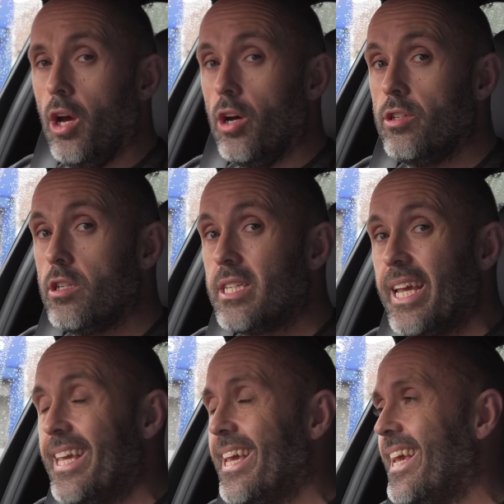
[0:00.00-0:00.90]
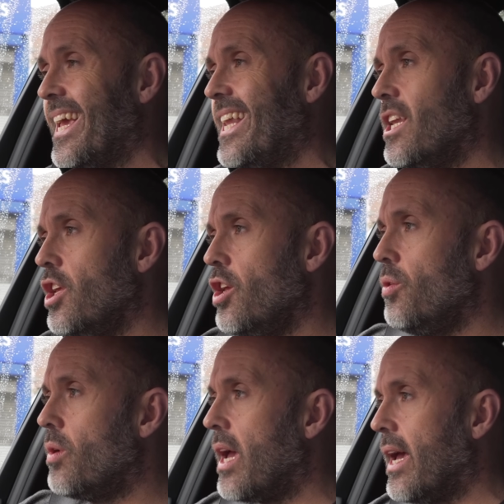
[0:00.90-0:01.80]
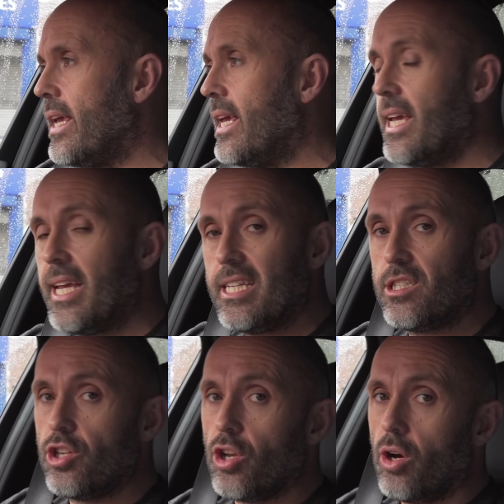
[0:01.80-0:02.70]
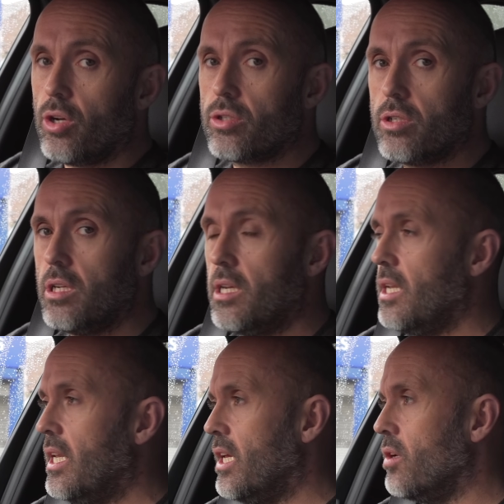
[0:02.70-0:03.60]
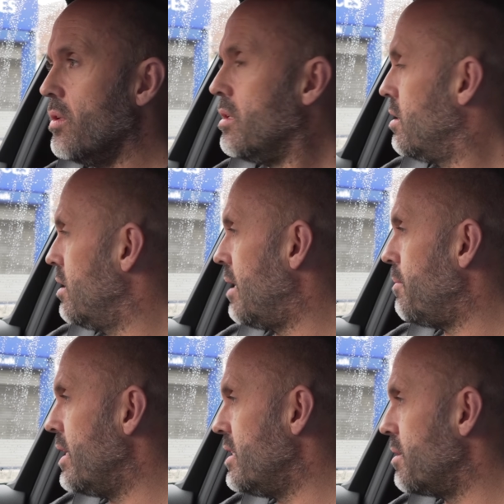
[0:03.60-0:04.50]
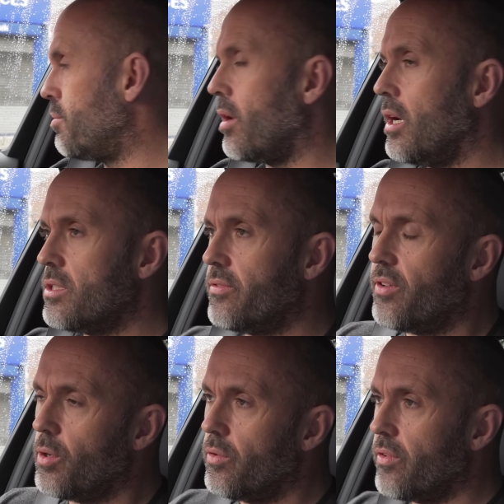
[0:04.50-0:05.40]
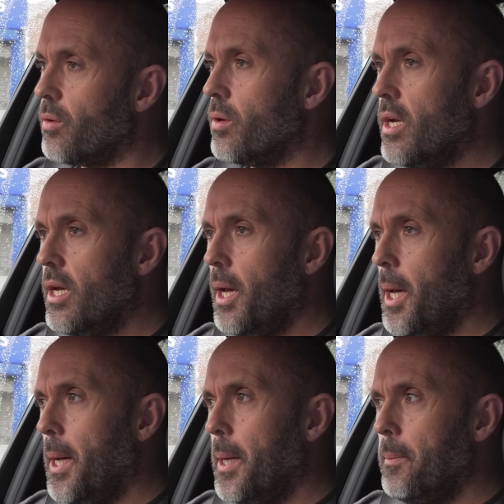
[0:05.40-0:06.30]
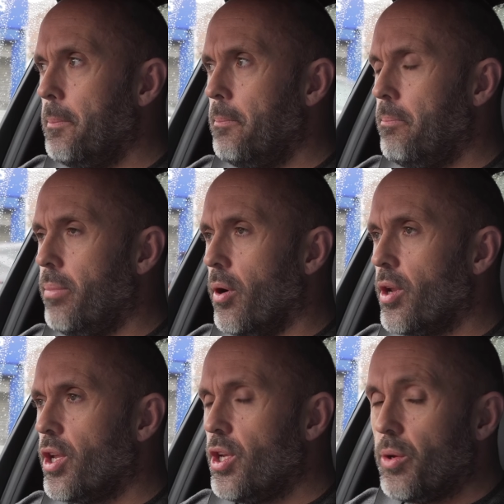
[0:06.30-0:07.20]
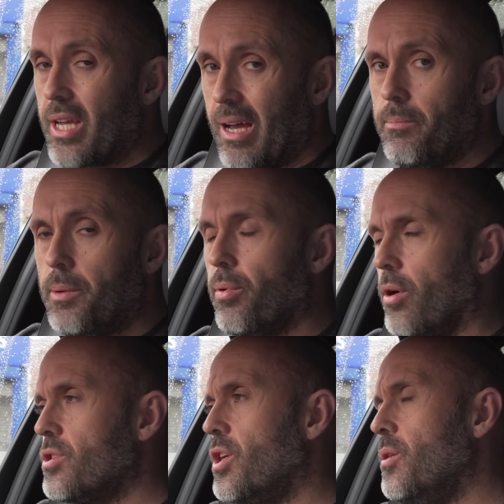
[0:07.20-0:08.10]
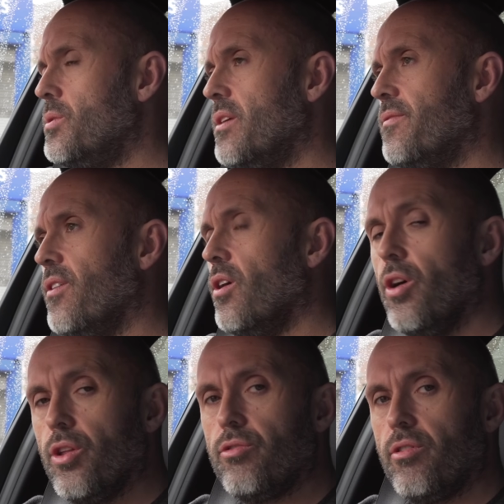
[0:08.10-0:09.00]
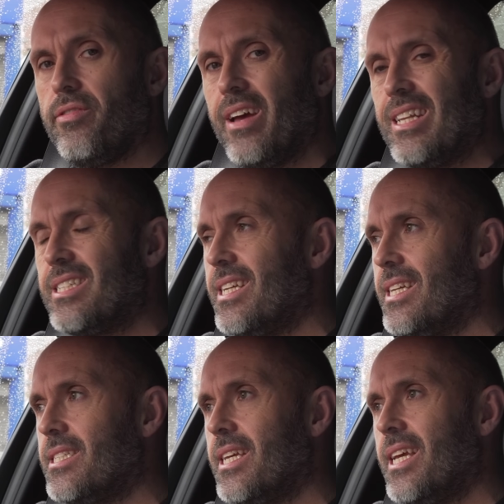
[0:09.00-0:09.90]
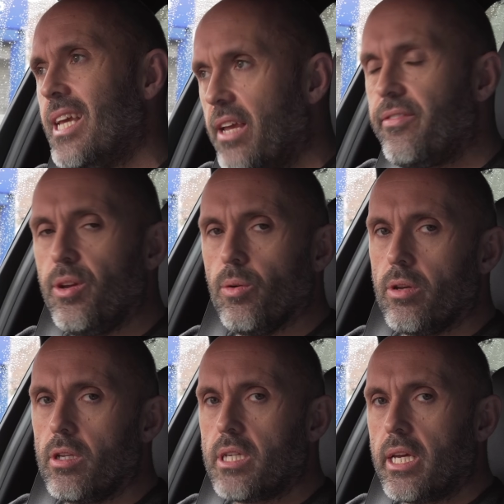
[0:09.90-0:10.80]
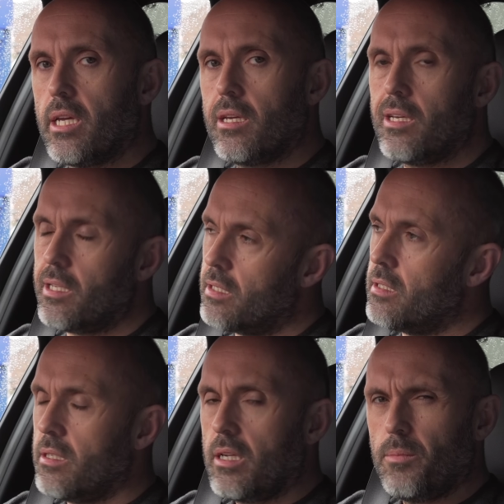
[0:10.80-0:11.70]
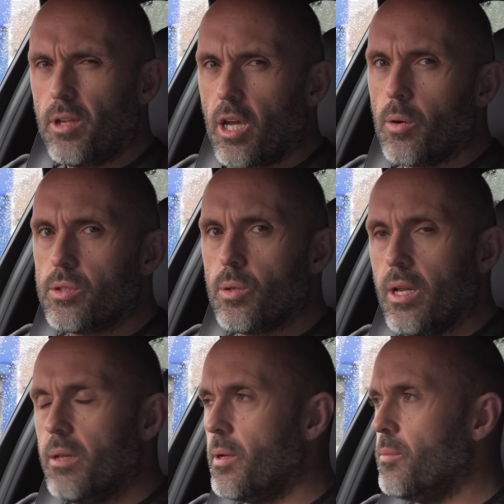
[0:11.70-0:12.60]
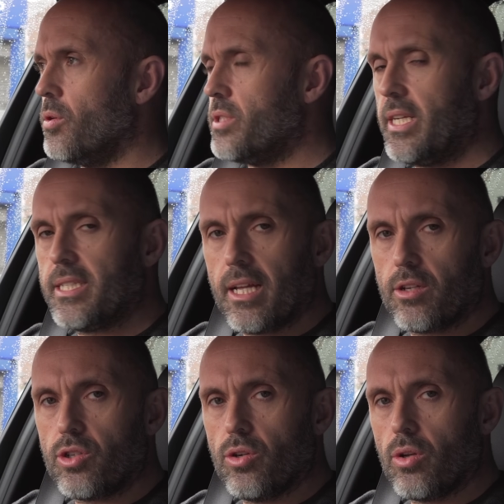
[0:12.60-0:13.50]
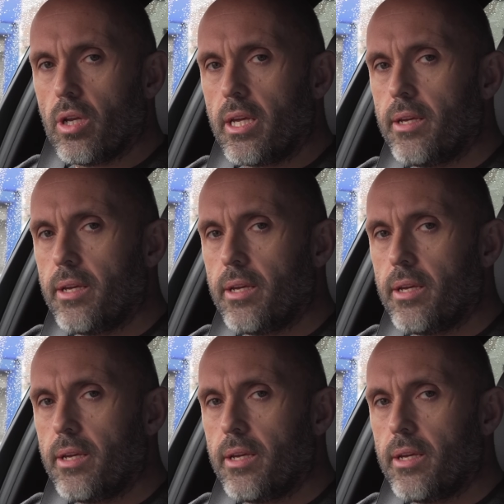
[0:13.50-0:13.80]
Undertaking in the UK is not illegal. That may surprise a few of you, but you can be prosecuted for other offences if you undertake, and I'm going to go into a little bit more detail shortly.